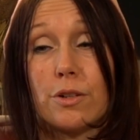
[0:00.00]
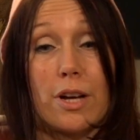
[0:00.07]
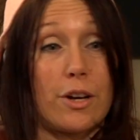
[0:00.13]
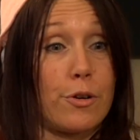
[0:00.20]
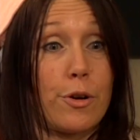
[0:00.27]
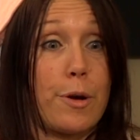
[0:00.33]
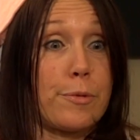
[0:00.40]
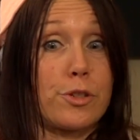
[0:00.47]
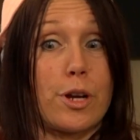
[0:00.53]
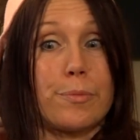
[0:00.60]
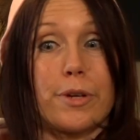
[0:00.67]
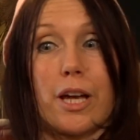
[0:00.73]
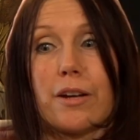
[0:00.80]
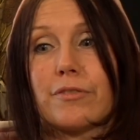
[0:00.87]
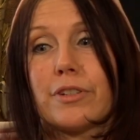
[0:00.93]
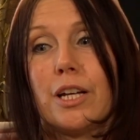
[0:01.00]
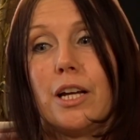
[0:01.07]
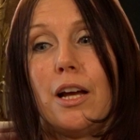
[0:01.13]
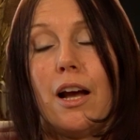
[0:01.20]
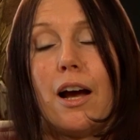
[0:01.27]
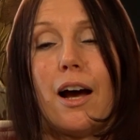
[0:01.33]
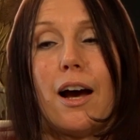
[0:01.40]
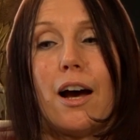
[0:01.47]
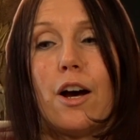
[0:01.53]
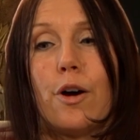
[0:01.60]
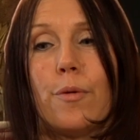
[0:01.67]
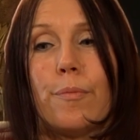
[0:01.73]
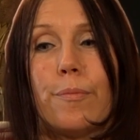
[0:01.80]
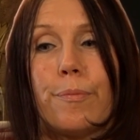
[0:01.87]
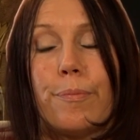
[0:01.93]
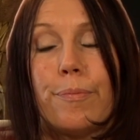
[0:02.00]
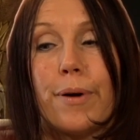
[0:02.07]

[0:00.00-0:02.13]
I don't know how much time we have.